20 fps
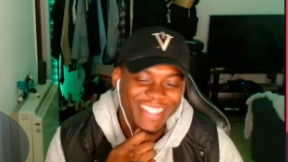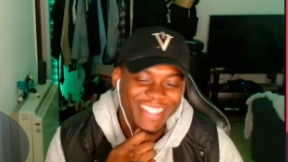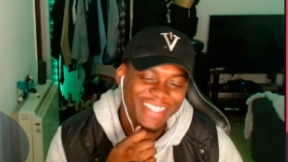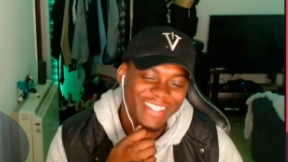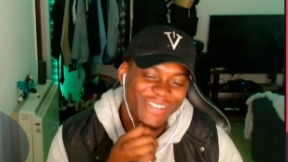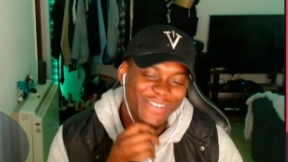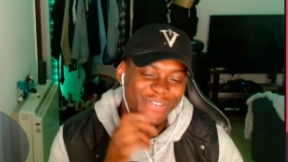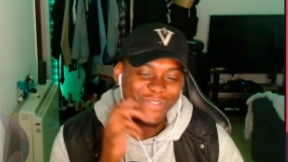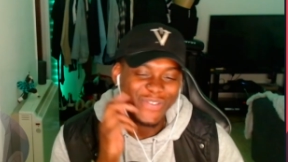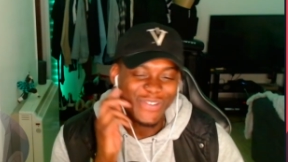
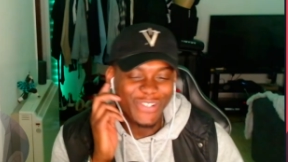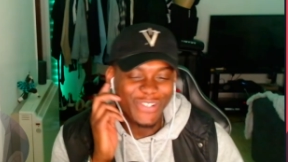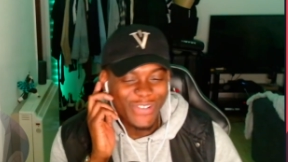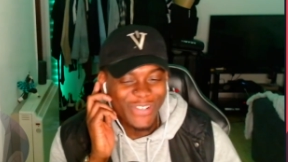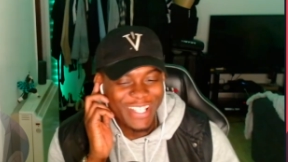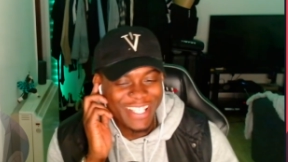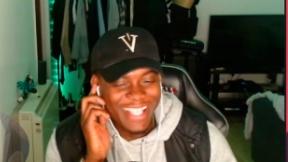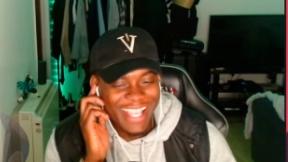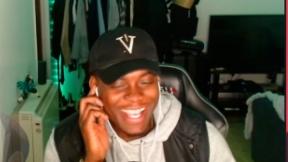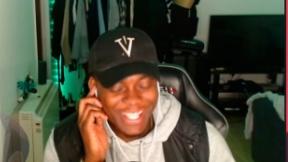Gojo
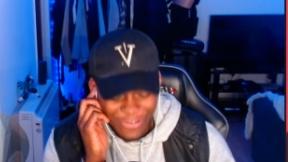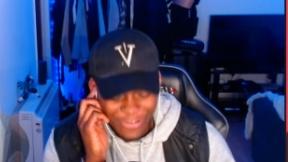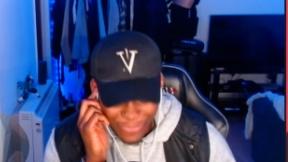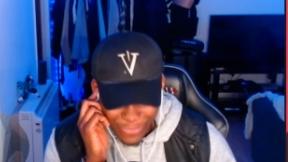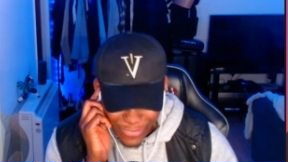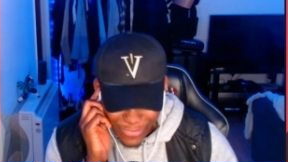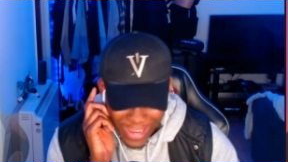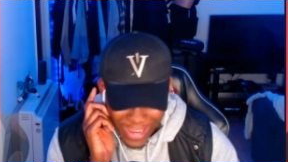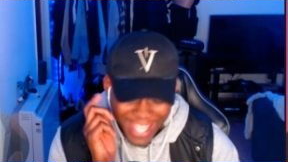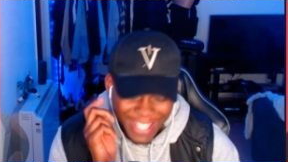
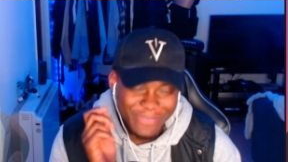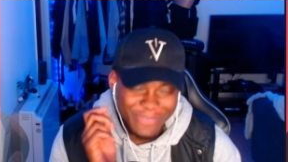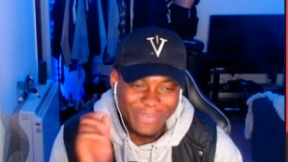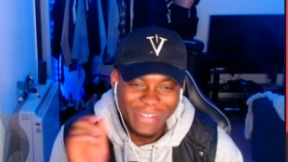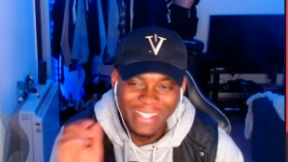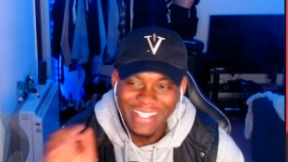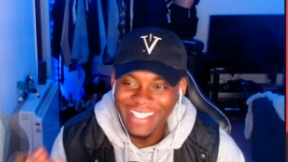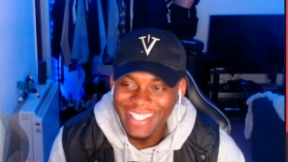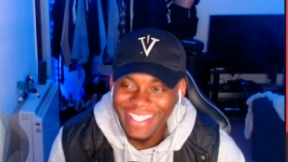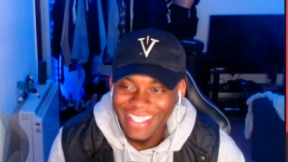Satoru has
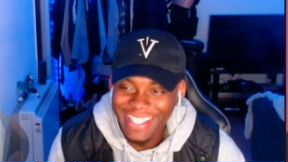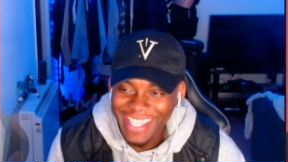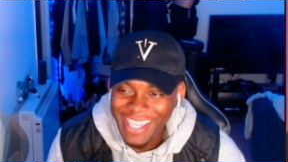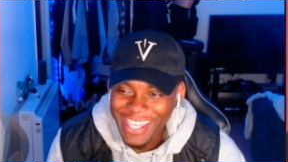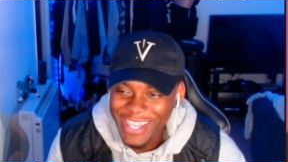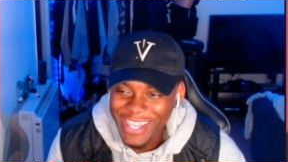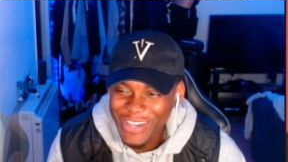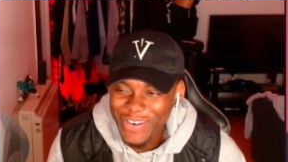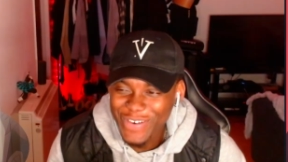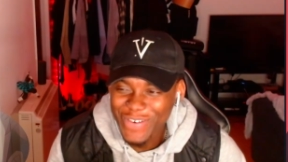been
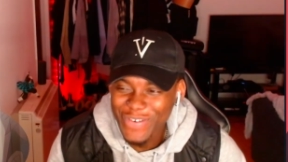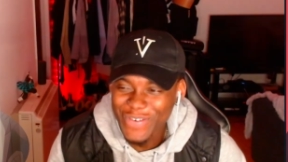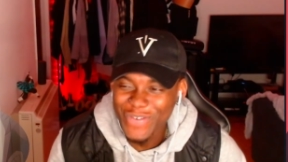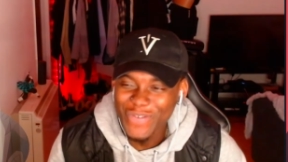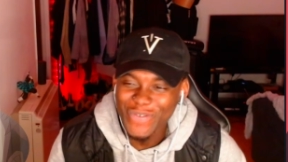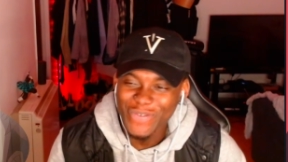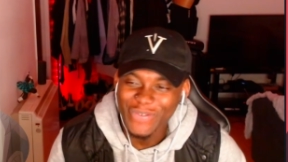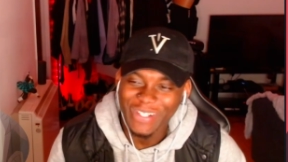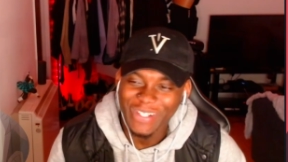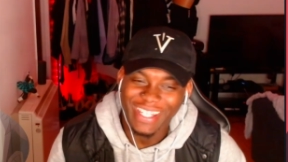
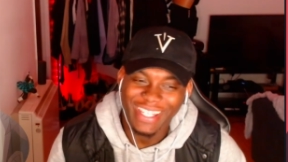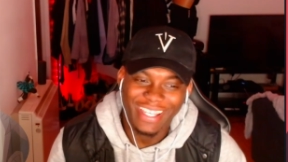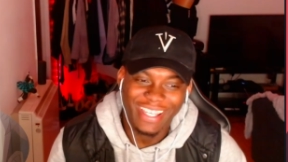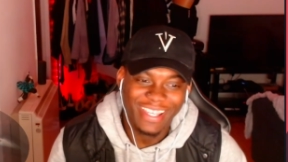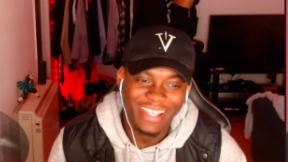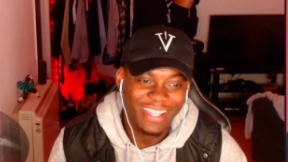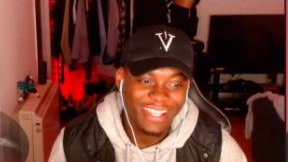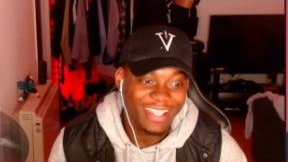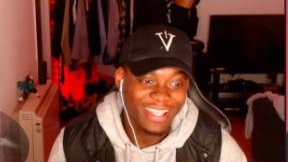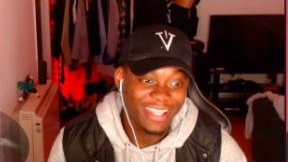sealed!
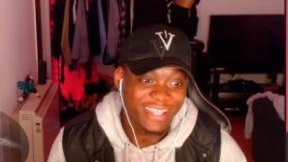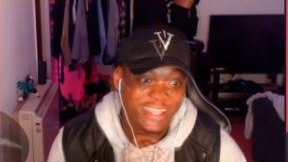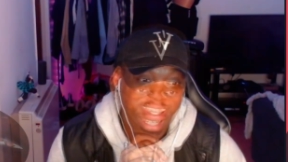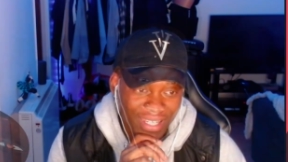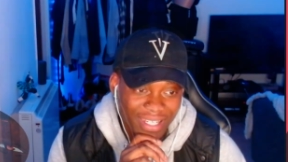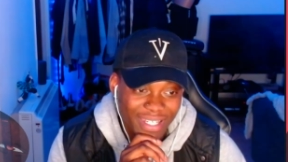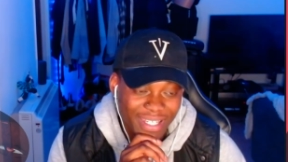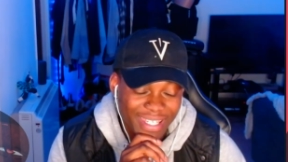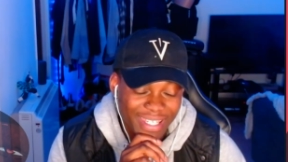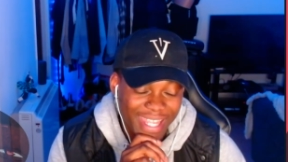
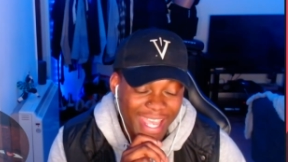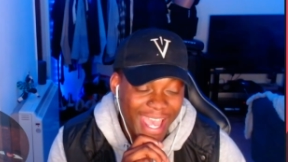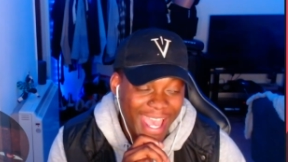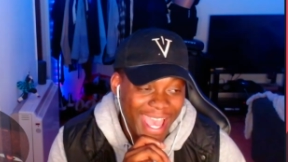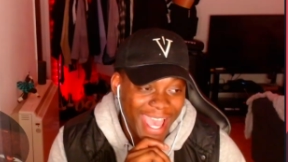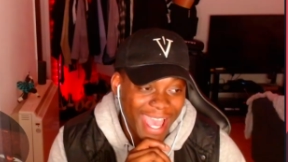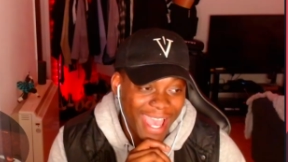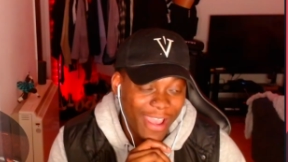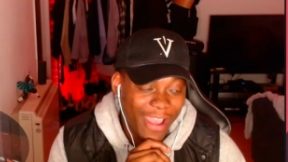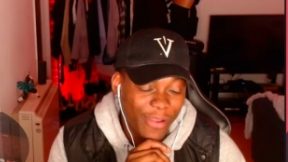
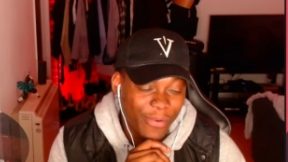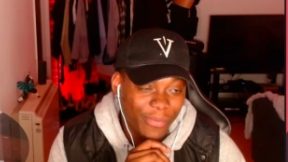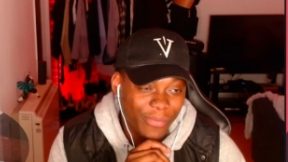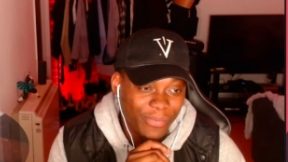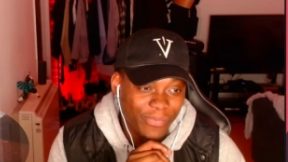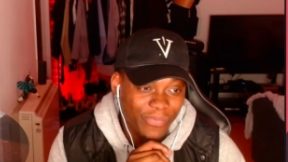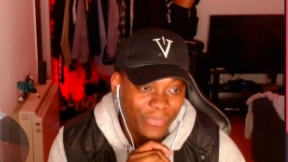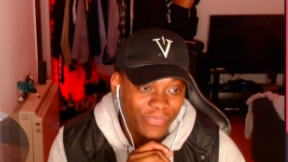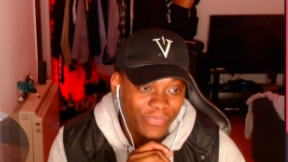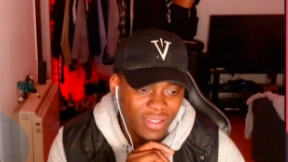
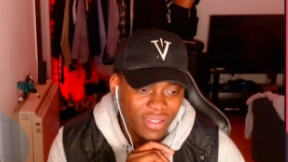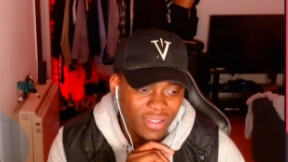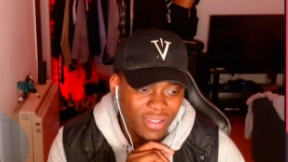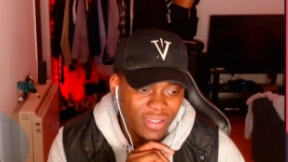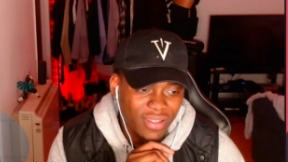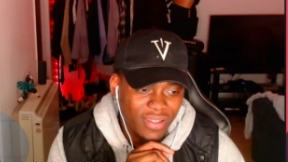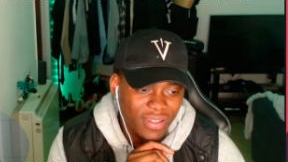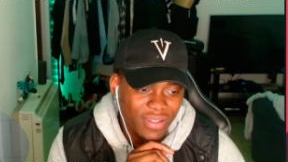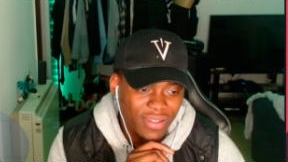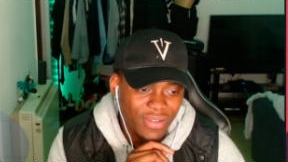Damn!
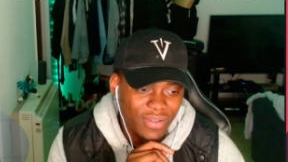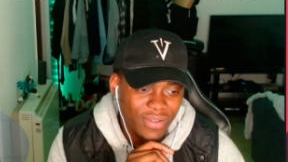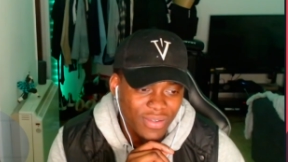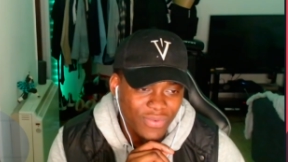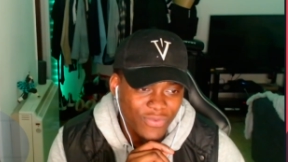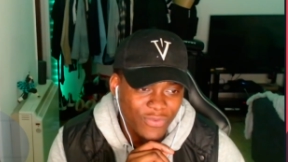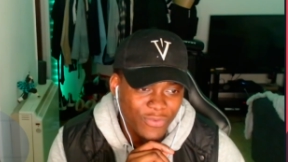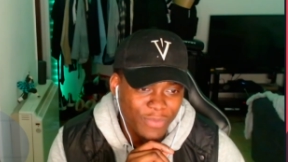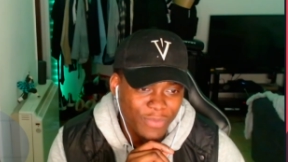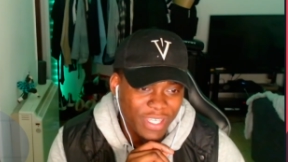
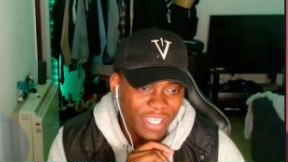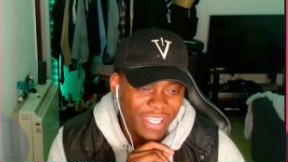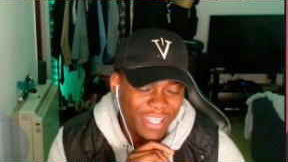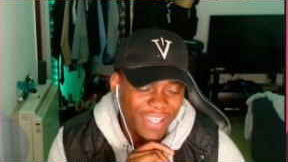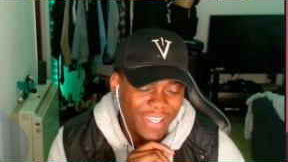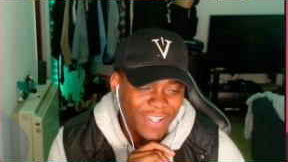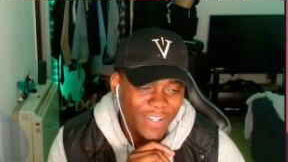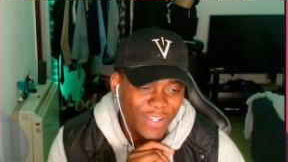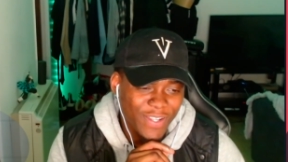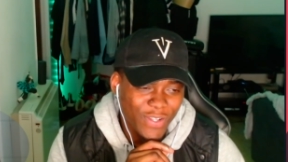Meet
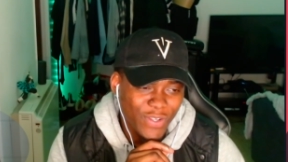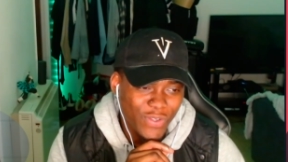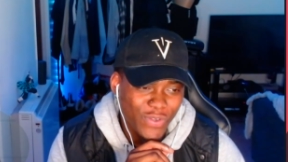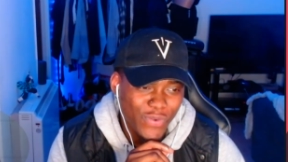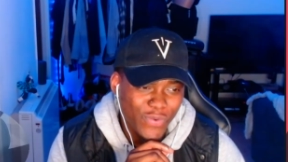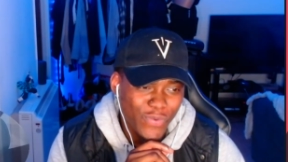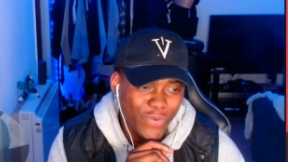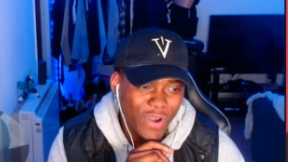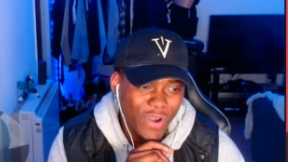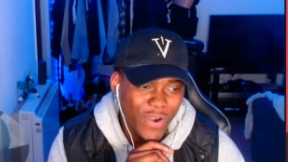again in a
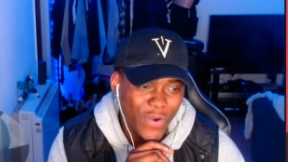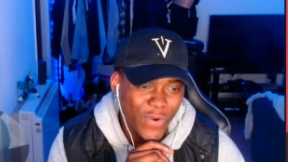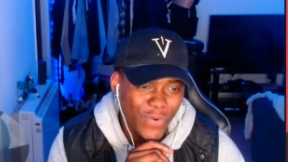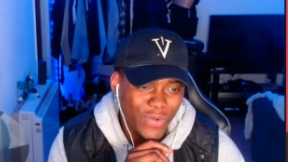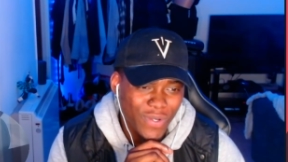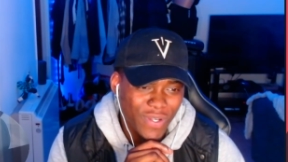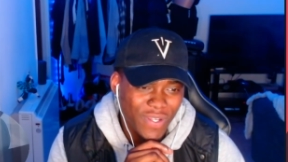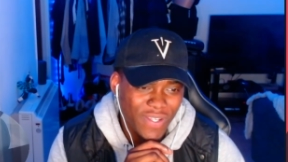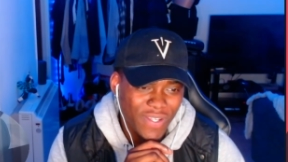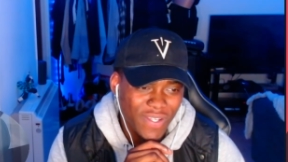new
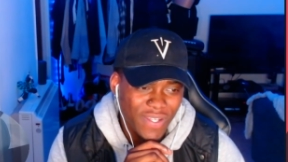world.